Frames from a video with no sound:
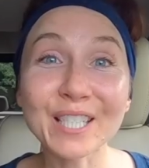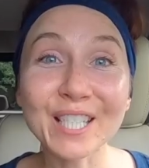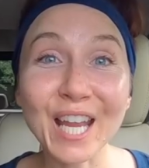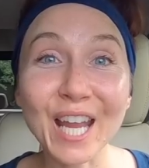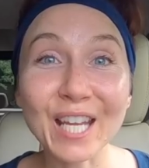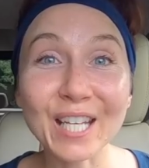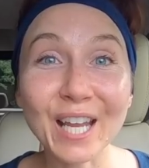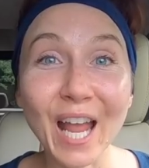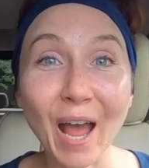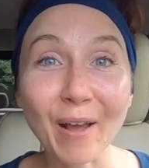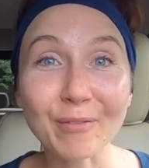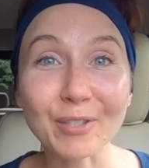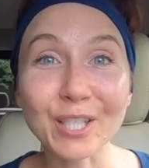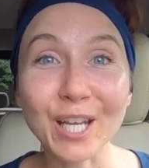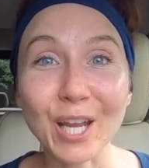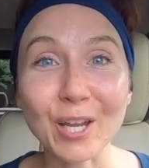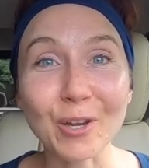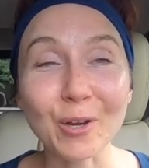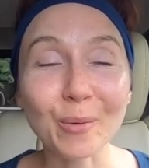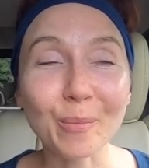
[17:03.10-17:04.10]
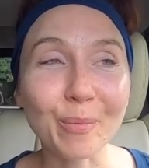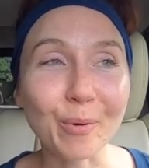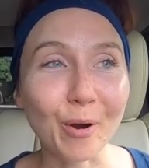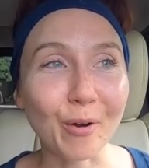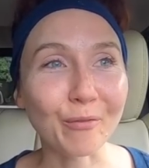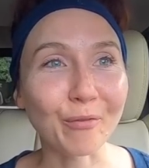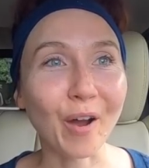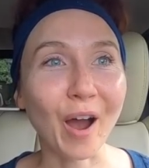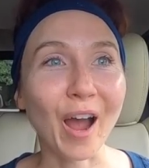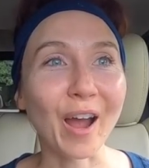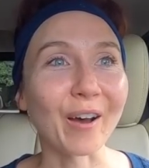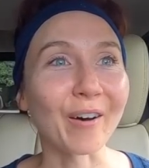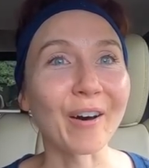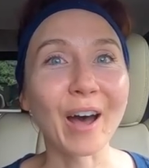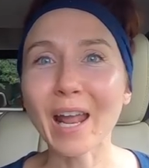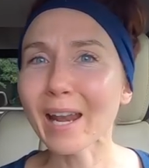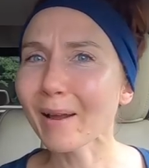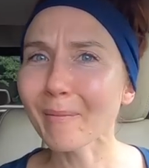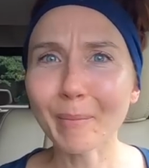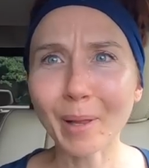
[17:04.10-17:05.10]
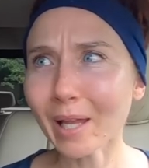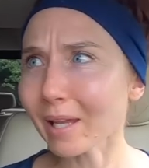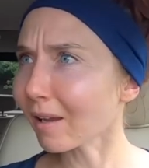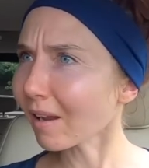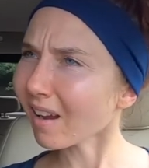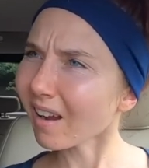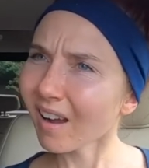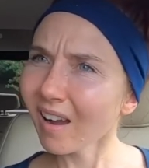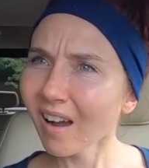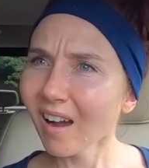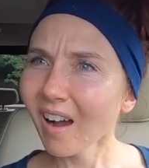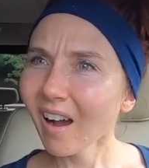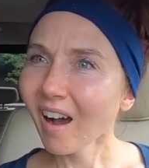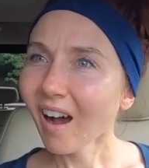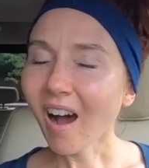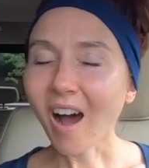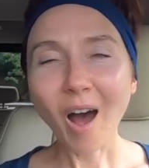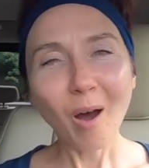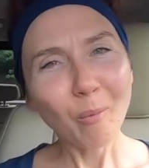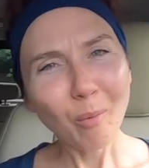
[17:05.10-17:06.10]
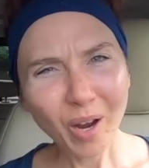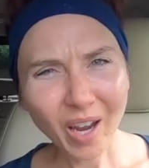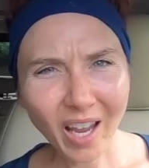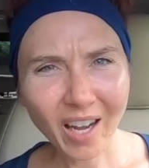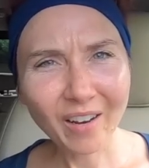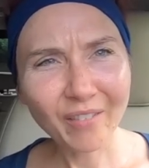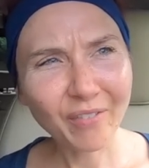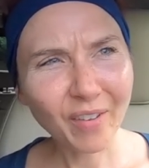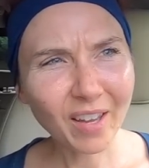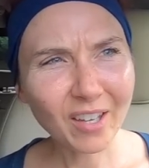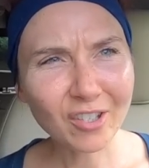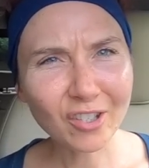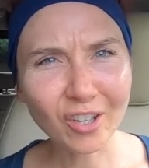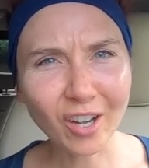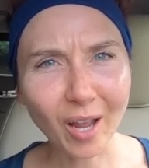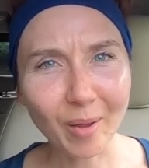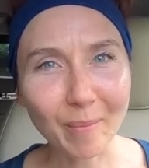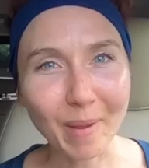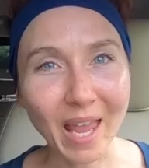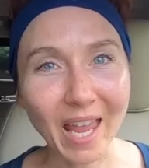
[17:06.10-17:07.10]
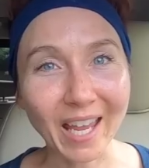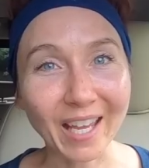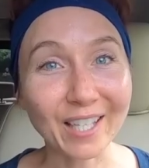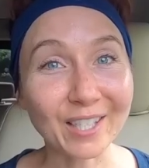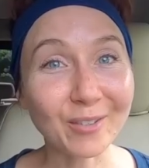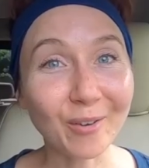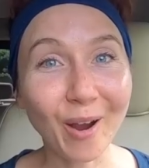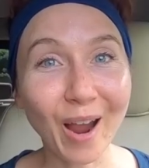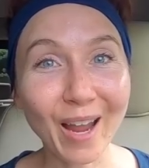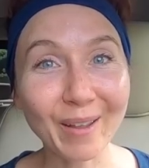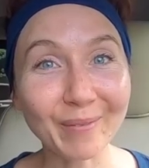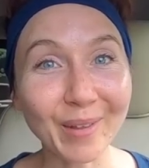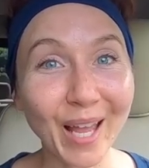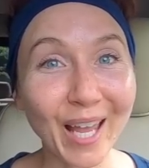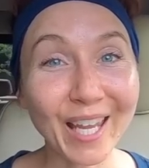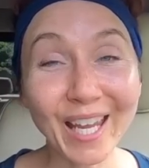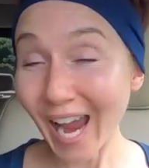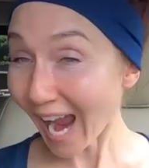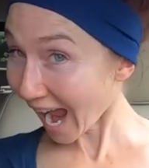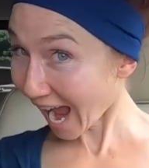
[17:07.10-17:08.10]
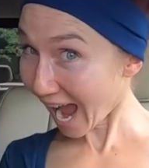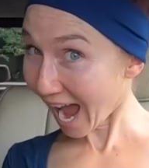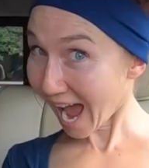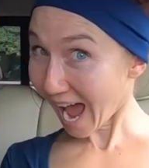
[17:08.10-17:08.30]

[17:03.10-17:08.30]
going to have to take your profile. And I'm like, oh, what kind of face should I make? So I'm like,